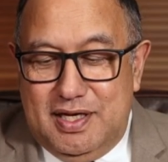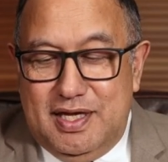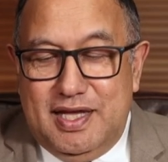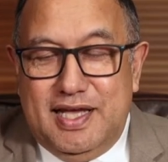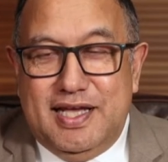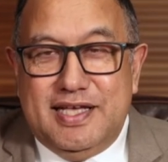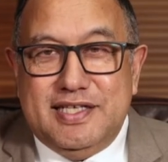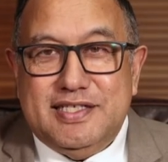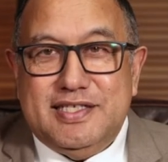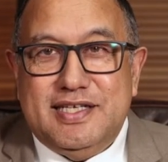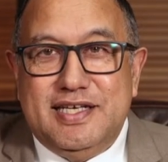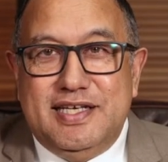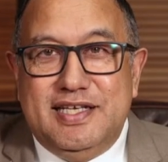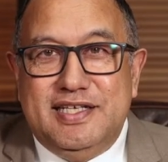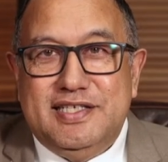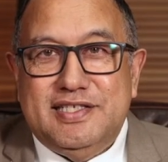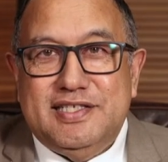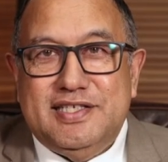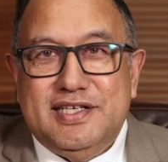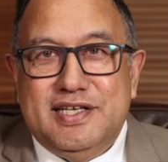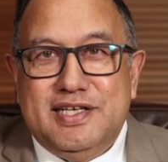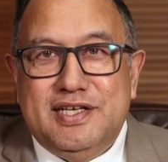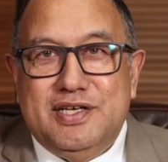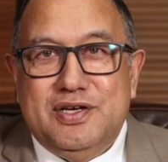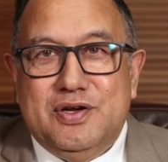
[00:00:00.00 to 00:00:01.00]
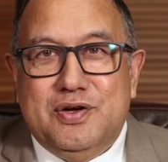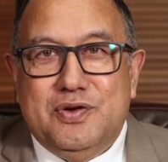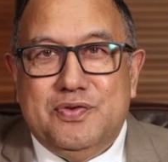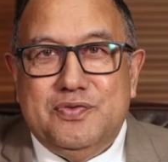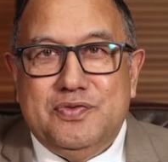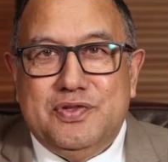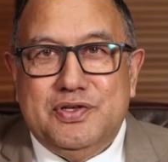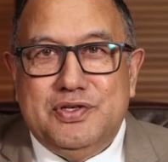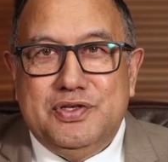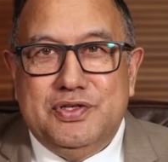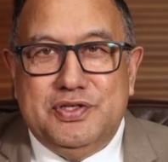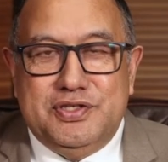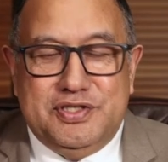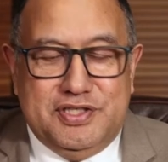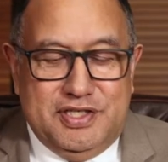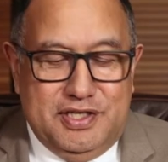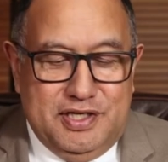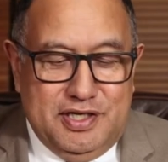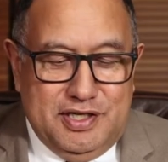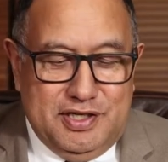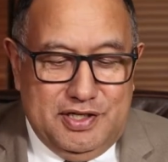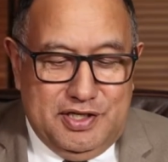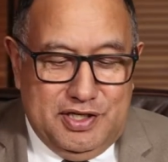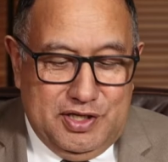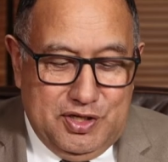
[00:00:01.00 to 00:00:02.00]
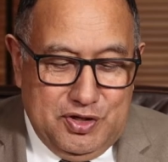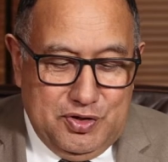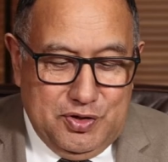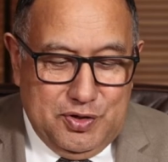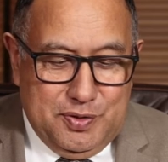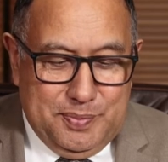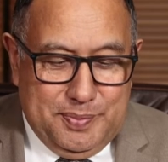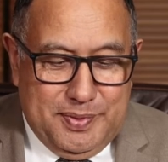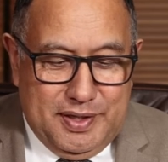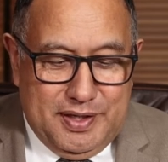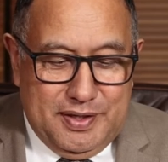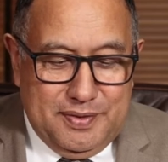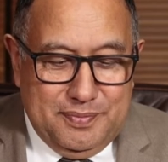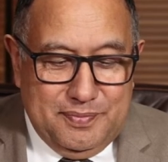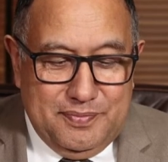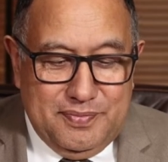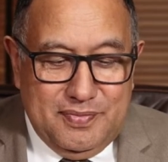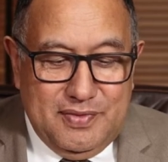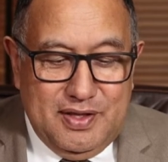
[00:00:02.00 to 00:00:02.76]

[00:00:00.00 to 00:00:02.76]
has he seen on the New Zealand economy.